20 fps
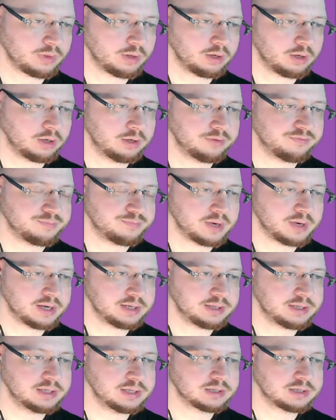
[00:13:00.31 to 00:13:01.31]
If my
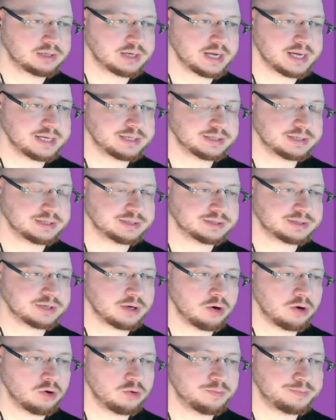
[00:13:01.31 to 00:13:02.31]
gear gate is
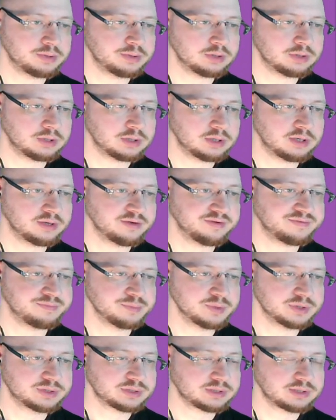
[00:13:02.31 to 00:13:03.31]
open, if
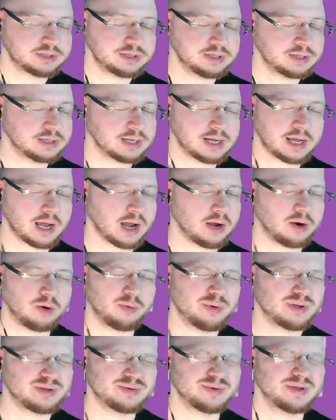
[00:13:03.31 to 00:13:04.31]
Myst gear, I
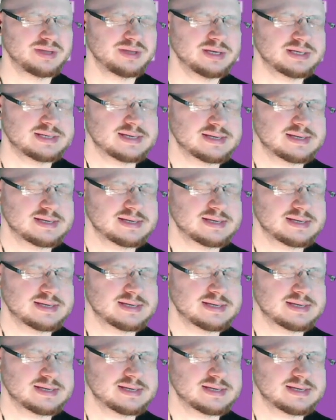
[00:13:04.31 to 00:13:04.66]
always read this as